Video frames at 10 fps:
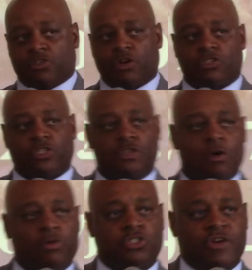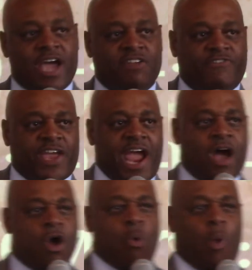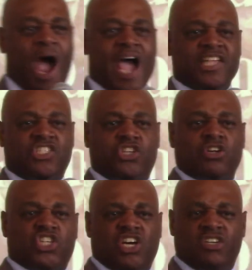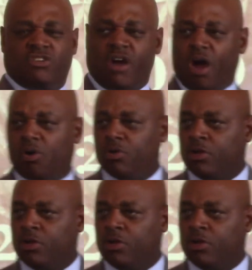churches was trying to figure out why his church couldn't grow.